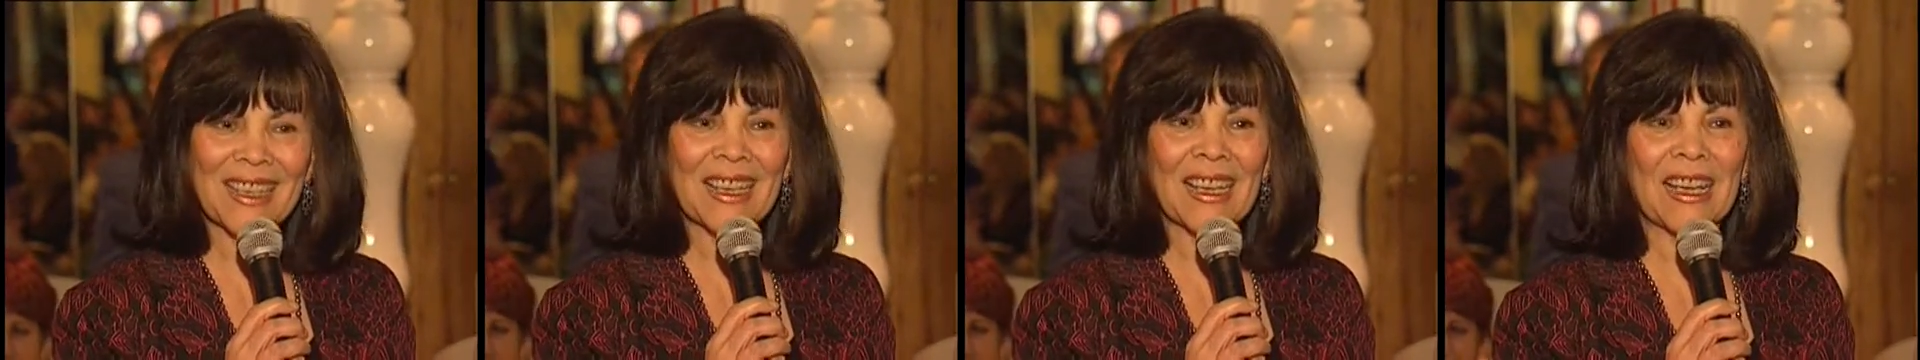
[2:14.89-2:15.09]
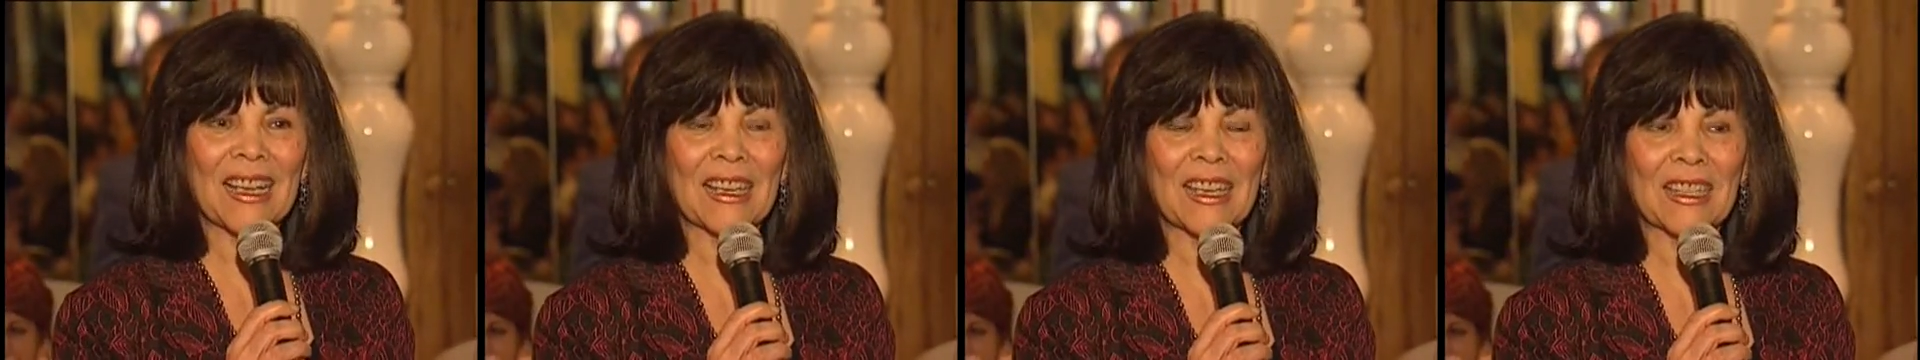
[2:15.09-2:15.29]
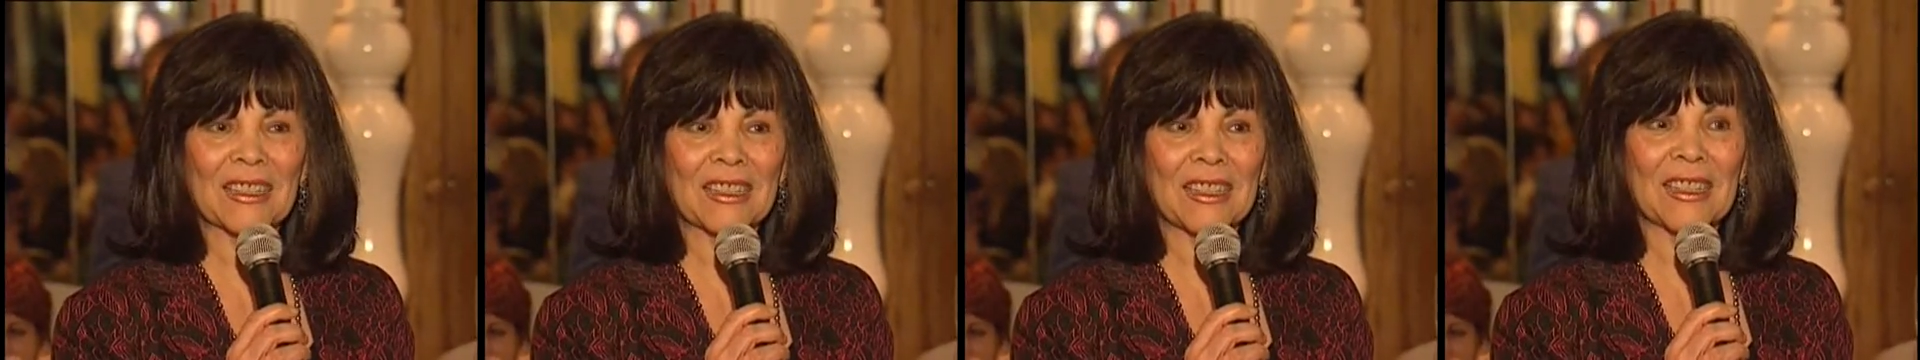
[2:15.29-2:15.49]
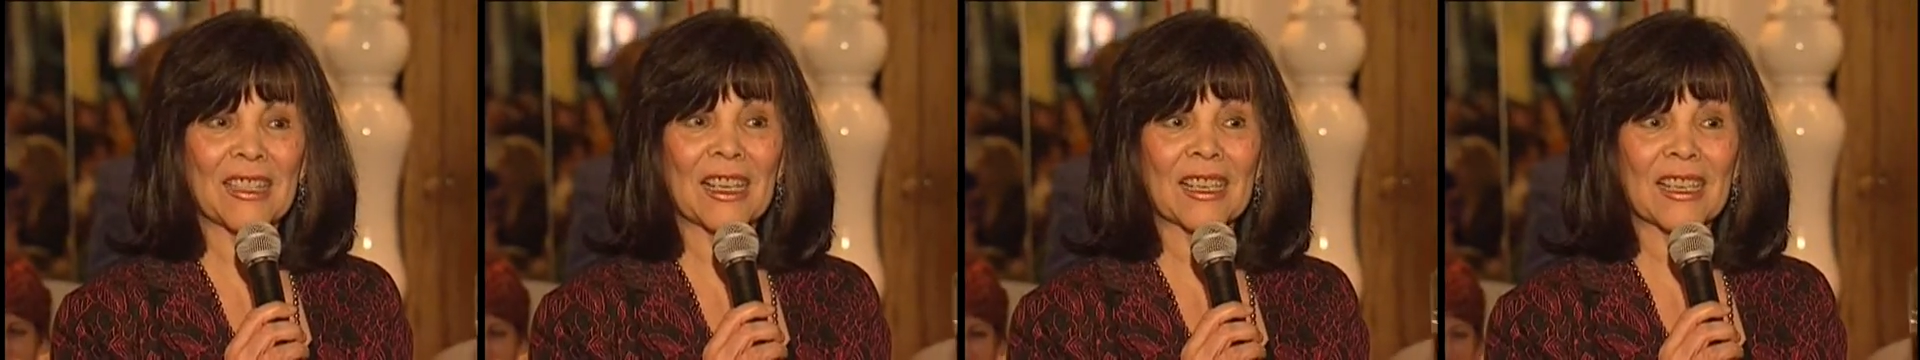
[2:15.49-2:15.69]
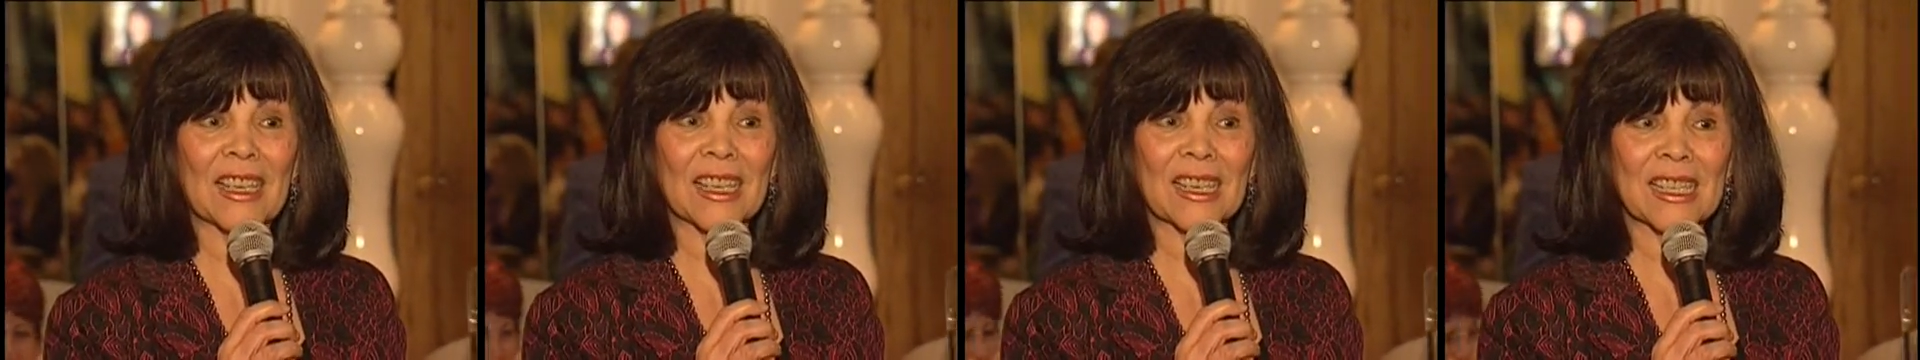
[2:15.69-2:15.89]
and Latina
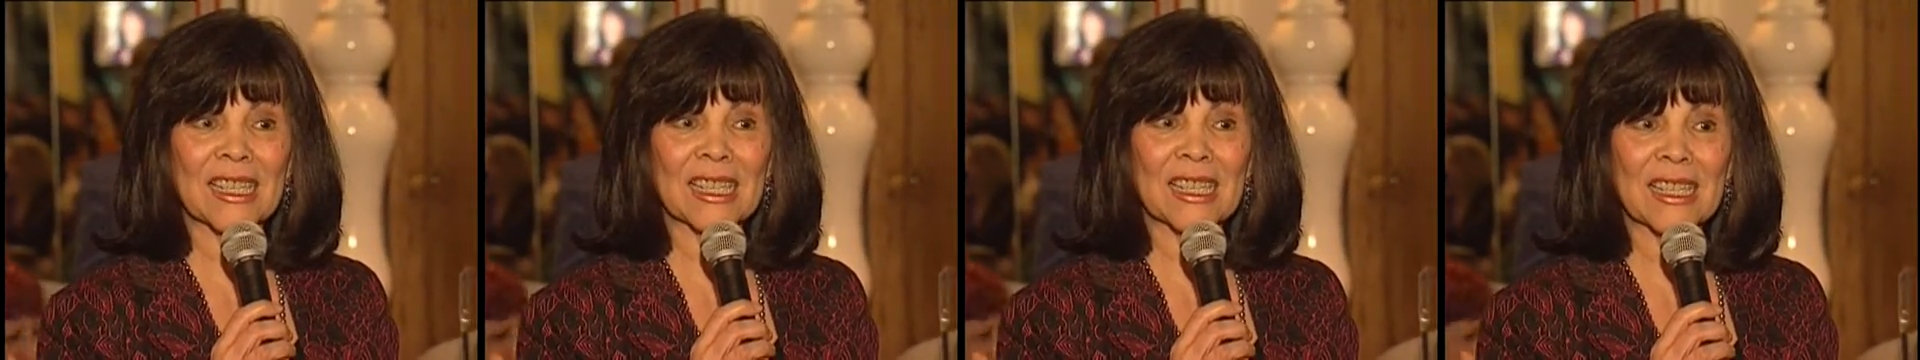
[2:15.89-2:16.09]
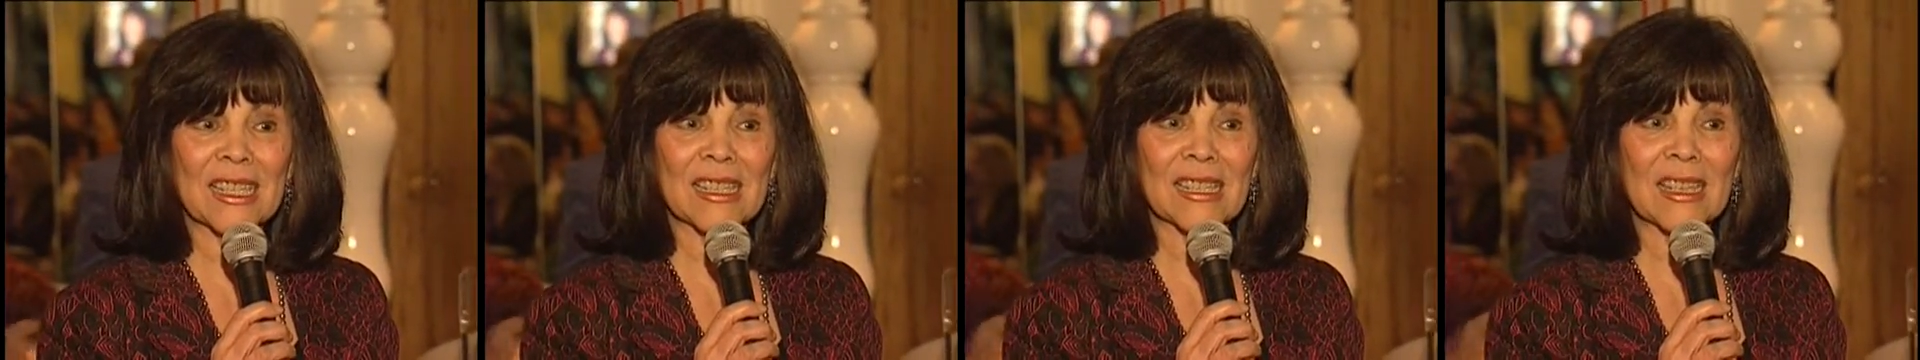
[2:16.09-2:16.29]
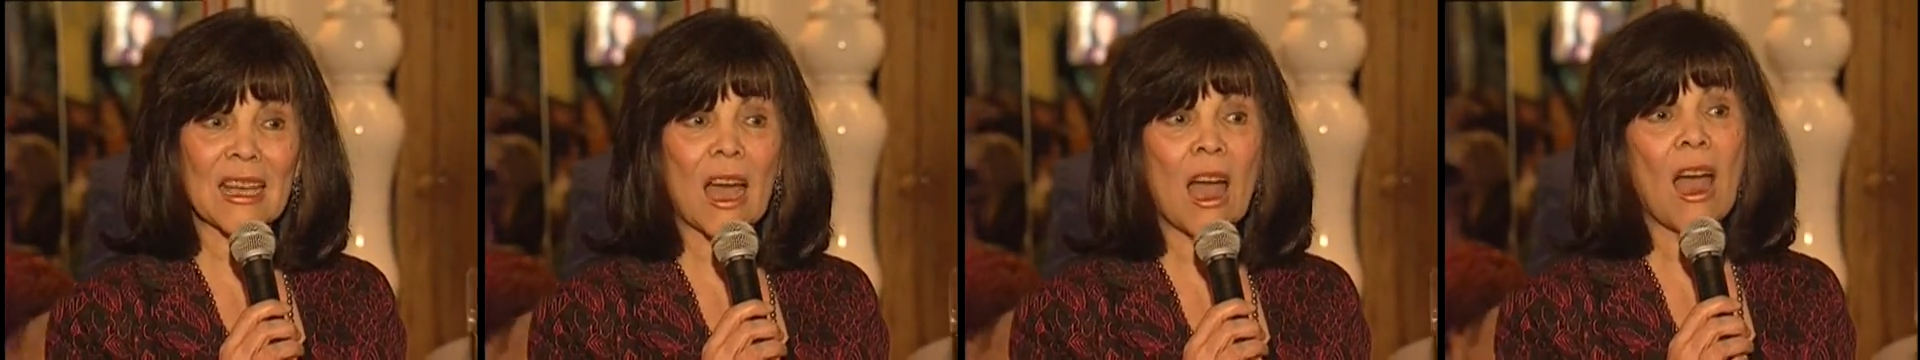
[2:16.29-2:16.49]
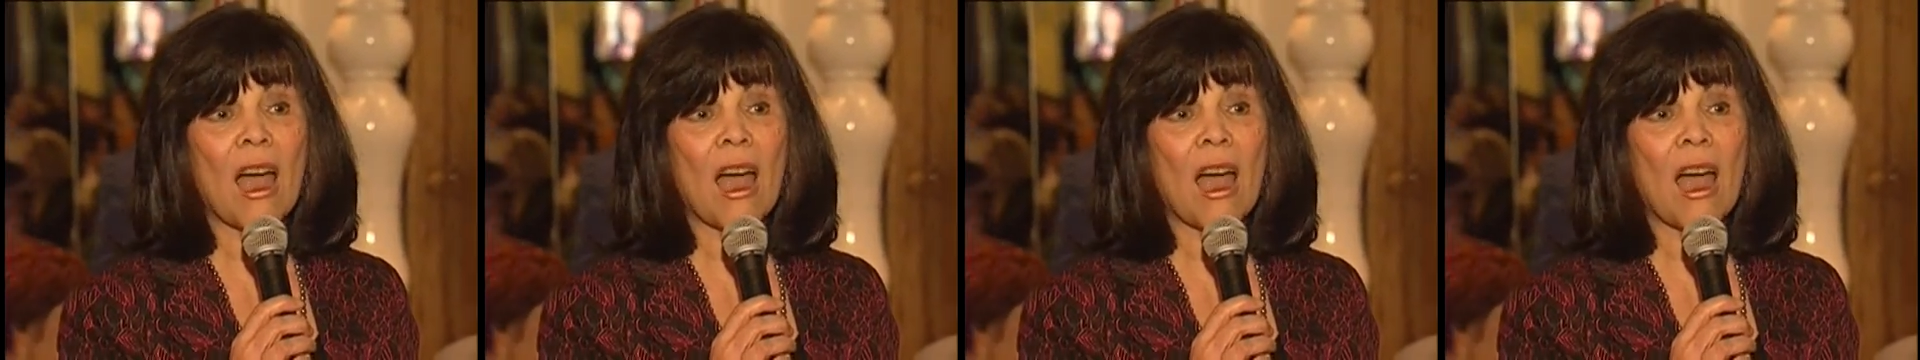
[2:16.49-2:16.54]
Legacies